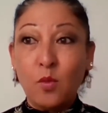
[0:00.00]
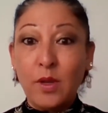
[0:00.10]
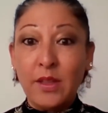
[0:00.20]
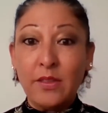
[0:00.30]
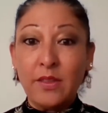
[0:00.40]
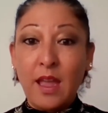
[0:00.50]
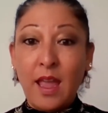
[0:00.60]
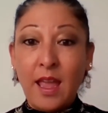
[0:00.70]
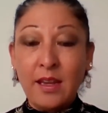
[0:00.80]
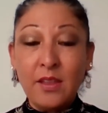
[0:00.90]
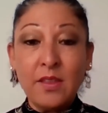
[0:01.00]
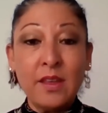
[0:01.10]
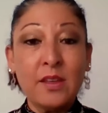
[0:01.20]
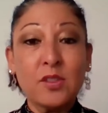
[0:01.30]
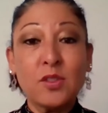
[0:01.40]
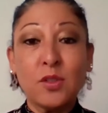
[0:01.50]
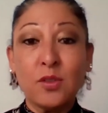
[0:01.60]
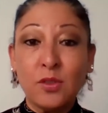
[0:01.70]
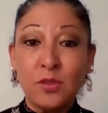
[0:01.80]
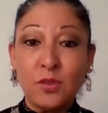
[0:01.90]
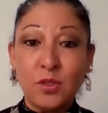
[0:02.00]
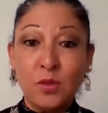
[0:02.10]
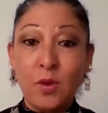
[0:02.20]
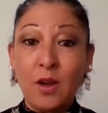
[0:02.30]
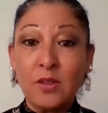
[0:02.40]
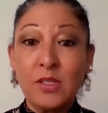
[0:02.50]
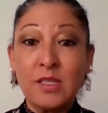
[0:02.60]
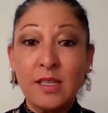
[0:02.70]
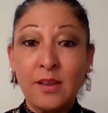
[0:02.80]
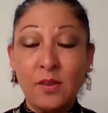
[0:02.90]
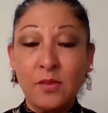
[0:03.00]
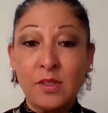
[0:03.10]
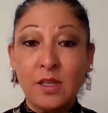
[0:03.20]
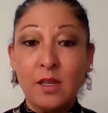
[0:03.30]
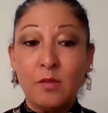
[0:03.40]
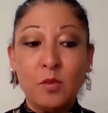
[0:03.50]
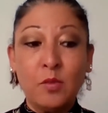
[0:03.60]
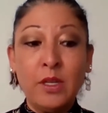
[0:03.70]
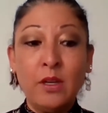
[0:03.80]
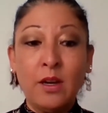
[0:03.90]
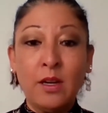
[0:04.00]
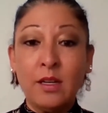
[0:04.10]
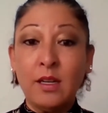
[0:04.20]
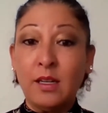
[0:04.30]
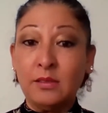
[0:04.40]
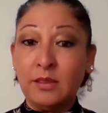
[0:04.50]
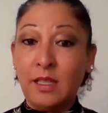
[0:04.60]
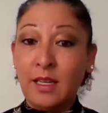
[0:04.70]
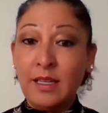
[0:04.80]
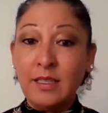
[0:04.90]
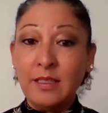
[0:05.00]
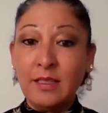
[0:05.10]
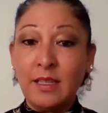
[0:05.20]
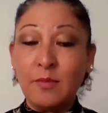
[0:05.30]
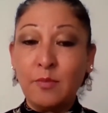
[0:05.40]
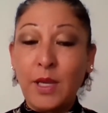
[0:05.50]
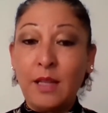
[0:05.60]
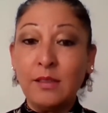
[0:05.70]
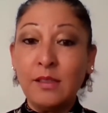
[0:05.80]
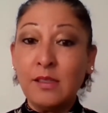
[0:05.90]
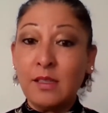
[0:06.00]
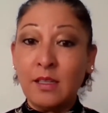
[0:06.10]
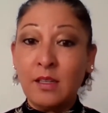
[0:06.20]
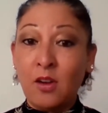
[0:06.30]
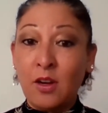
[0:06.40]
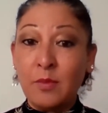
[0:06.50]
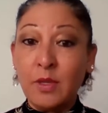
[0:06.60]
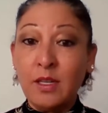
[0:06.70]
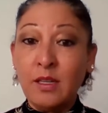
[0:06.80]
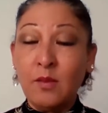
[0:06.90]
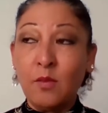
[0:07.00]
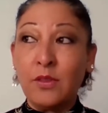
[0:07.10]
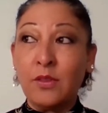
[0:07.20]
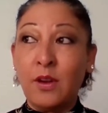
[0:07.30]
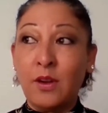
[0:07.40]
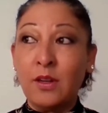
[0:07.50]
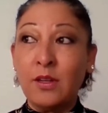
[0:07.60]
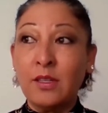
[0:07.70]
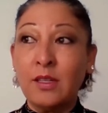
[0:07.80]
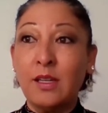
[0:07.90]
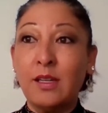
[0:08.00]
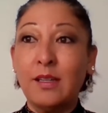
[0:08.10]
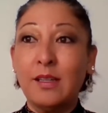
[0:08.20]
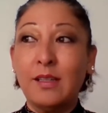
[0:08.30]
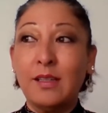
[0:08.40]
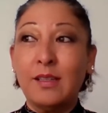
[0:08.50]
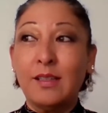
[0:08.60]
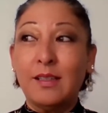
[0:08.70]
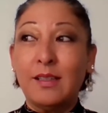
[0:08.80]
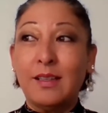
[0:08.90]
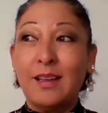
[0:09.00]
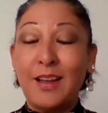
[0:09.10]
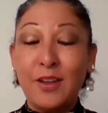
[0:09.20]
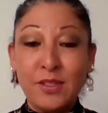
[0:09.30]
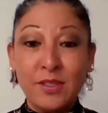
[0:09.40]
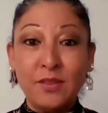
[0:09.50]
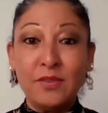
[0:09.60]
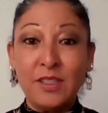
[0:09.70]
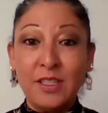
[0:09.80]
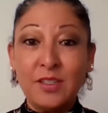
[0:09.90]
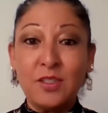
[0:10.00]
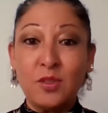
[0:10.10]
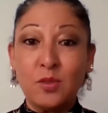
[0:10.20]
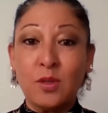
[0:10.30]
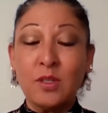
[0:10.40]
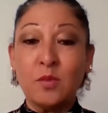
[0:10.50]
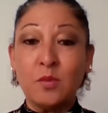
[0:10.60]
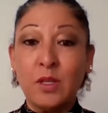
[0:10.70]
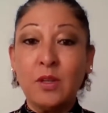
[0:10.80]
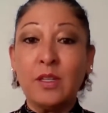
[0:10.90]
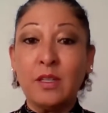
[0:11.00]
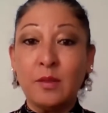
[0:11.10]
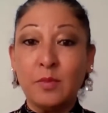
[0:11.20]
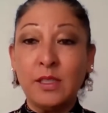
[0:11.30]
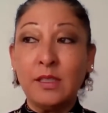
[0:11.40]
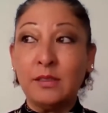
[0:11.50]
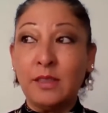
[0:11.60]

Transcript: with anything external to ourselves. When we are aligned and balanced and in harmony with our higher self lineage to source, when we are in complete